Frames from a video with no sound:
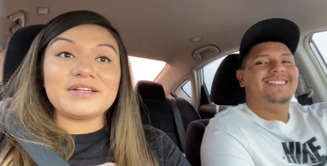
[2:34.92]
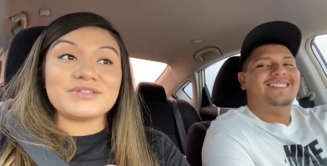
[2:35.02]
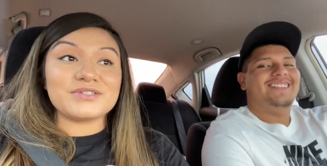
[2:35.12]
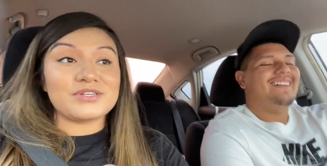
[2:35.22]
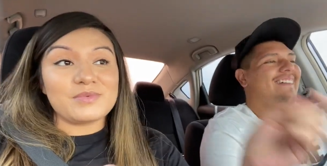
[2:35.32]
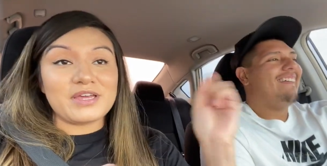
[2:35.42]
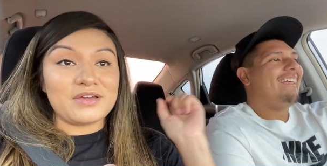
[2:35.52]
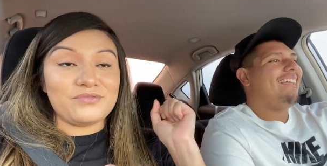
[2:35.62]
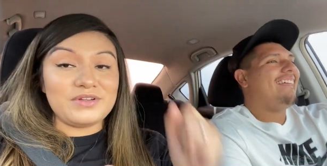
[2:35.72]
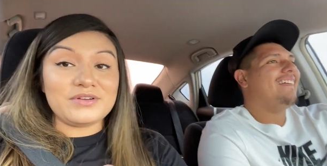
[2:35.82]
Speaker 1: told her, I'm like,
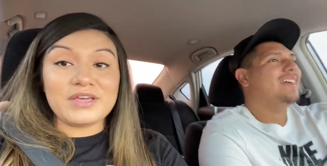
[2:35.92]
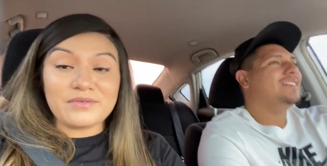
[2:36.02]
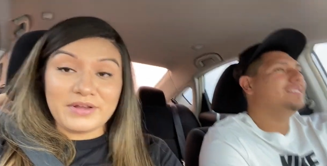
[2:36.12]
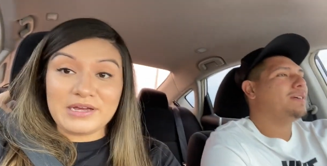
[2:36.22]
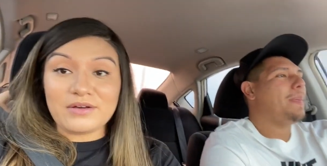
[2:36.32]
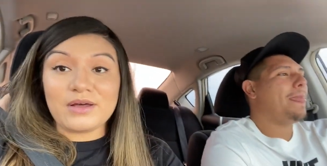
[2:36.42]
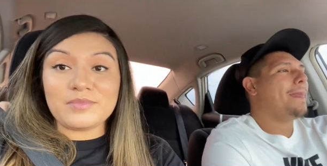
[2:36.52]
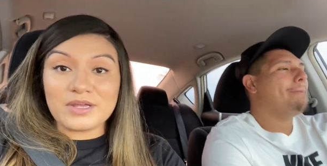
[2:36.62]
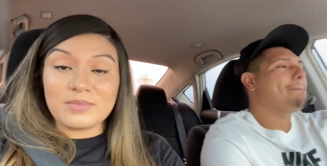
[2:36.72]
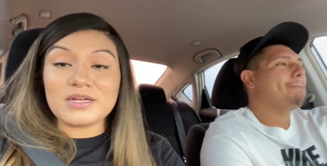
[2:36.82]
if we don't eat right now,
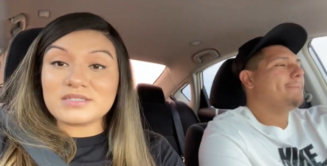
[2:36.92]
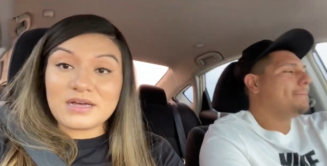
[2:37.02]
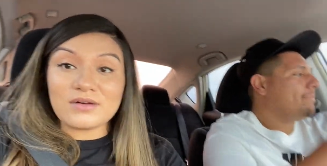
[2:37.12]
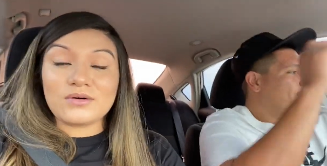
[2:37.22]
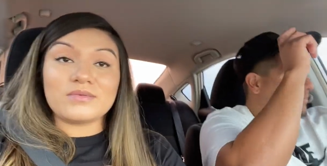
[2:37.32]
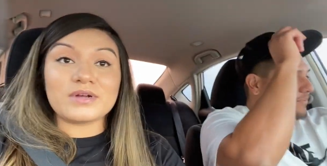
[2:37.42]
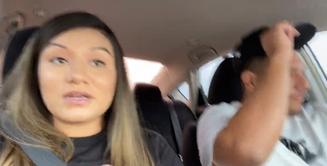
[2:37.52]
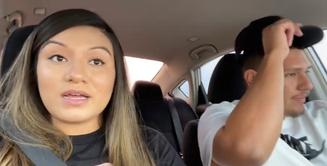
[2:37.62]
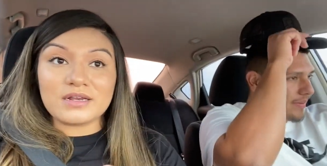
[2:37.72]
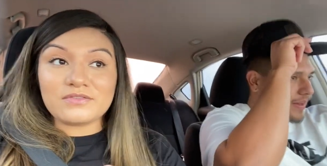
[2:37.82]
I'm gonna pass out or we're
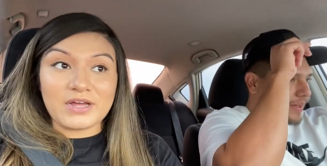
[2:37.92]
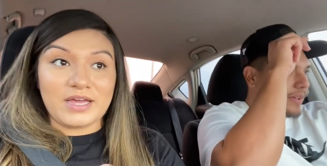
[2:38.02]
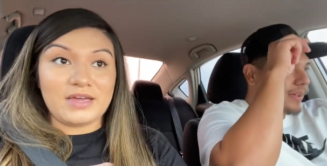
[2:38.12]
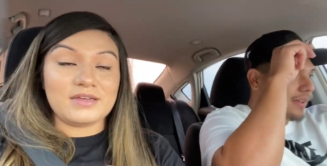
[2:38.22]
gonna get in a fight.